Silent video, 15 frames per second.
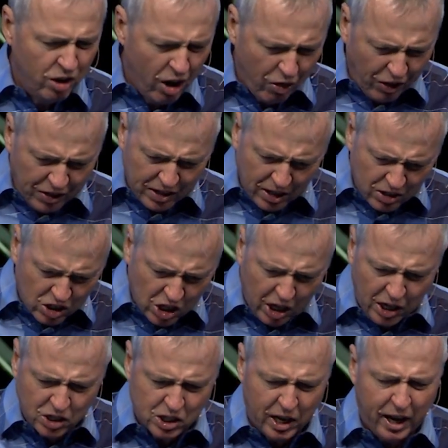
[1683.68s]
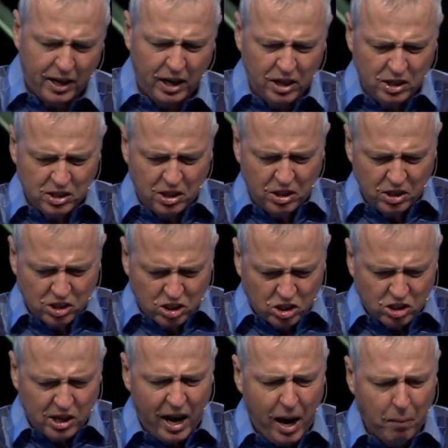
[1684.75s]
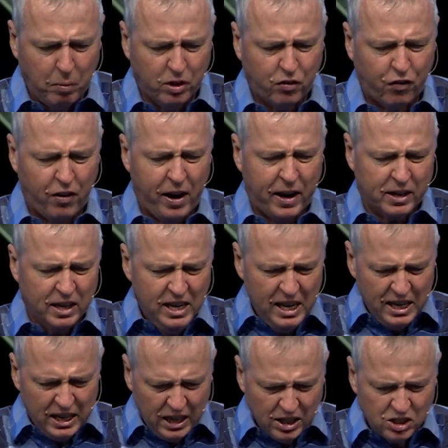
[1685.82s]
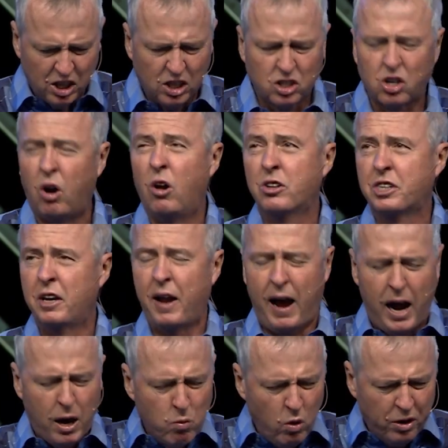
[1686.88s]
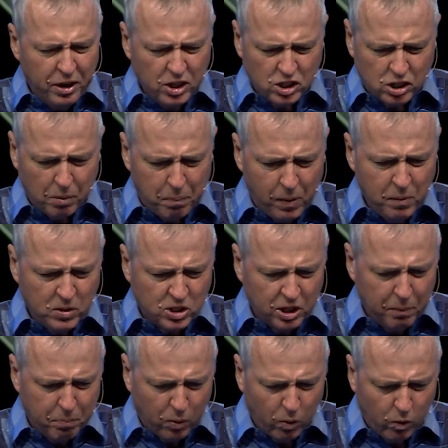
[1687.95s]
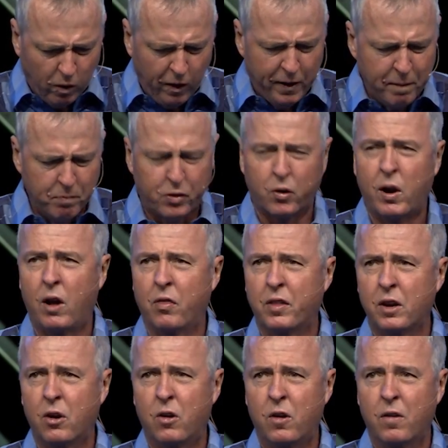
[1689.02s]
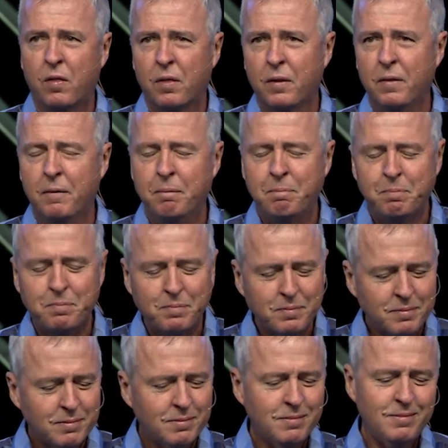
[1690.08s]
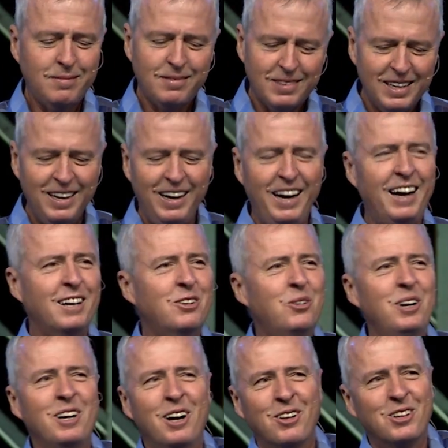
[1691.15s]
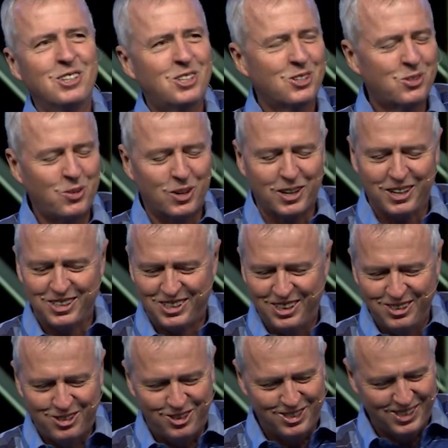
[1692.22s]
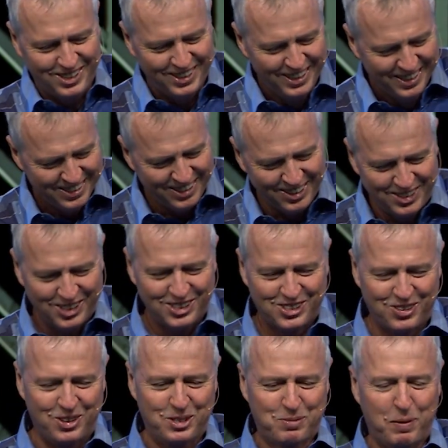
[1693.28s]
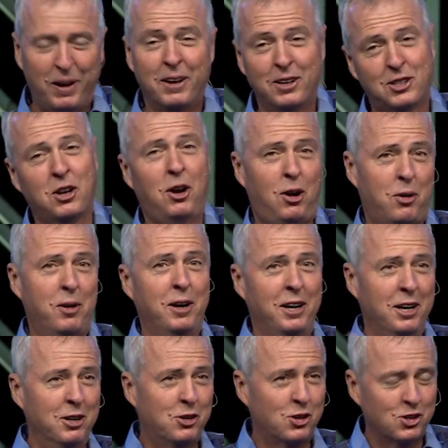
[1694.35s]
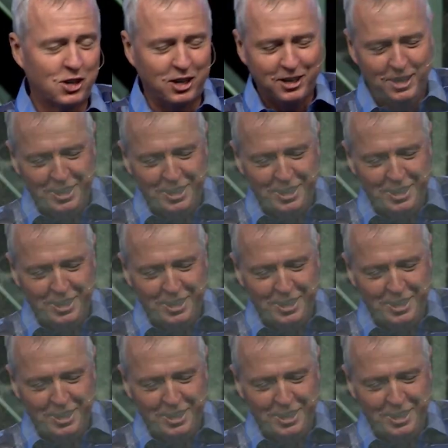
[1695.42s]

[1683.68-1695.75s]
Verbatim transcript: Nothing can change that. It is an established fact. He is exalted. I want his supremacy proclaimed throughout the earth. Act 3. Now, this is where it gets interesting. Jesus responds. It's already interesting.